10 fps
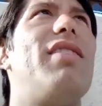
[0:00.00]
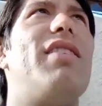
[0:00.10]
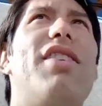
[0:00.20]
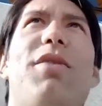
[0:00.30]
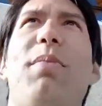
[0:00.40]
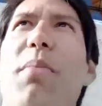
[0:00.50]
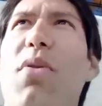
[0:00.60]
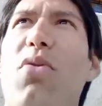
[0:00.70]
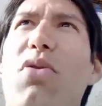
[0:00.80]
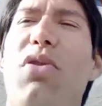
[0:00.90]
And there's
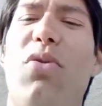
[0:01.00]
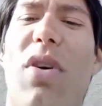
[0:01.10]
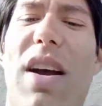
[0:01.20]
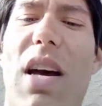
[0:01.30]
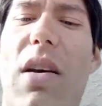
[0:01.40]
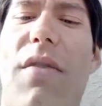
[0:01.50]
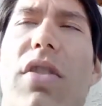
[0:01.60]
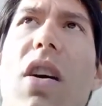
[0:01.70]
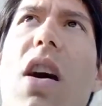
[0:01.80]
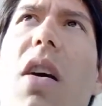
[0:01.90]
people who do a hell of a
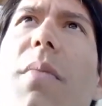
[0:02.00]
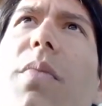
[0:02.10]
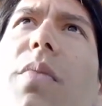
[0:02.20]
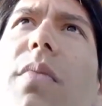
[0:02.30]
job